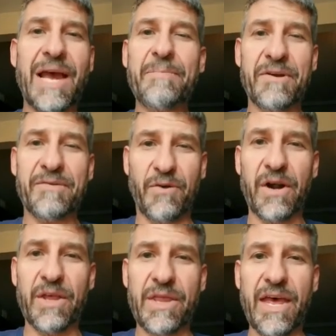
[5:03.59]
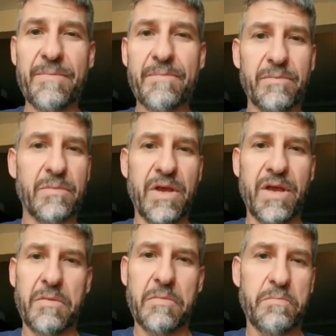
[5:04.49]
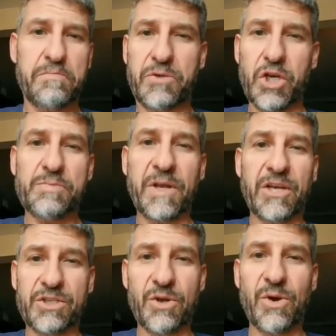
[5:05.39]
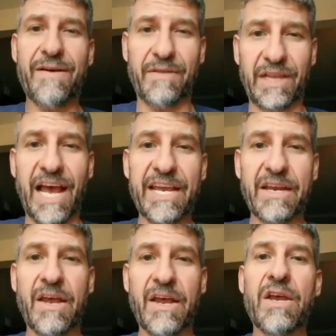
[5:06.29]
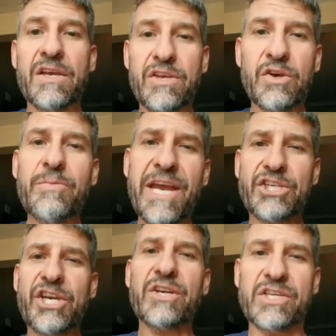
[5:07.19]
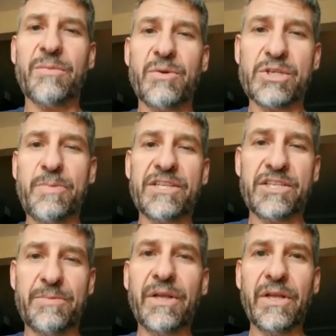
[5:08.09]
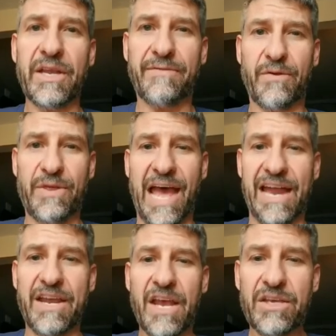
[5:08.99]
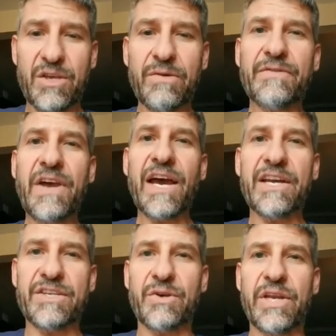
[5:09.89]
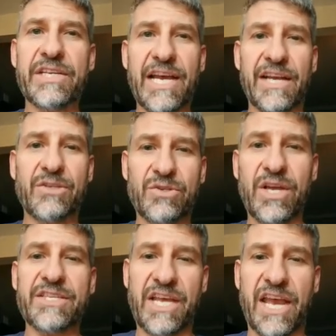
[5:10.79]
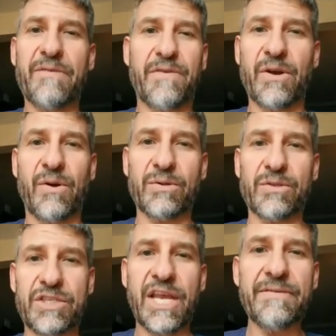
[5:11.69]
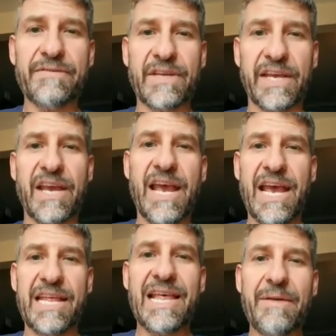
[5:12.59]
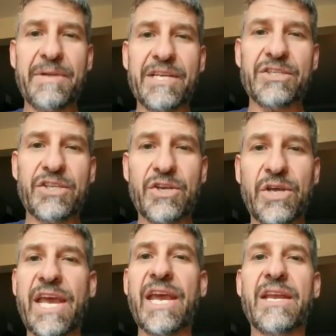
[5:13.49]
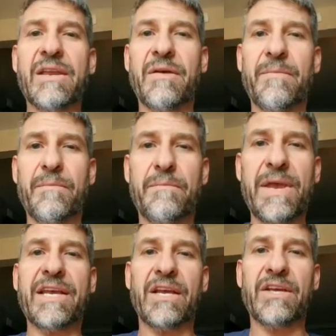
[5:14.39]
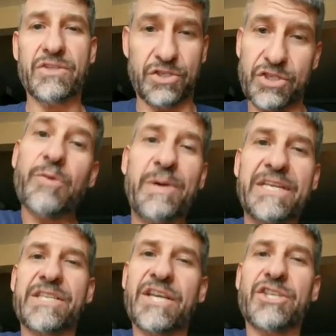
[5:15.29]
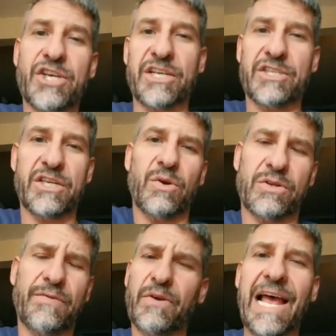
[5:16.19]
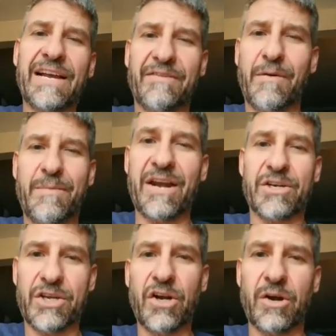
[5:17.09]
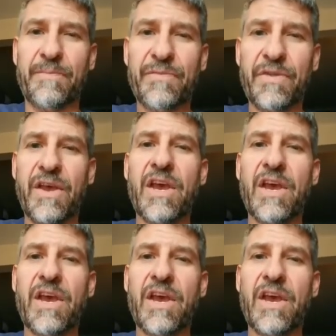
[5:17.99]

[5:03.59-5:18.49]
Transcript: step in front of them just because you have a light, you may share some responsibility for that. You've got a duty to exercise care for your own safety. And that means you can't make stupid decisions. For lack of a better term,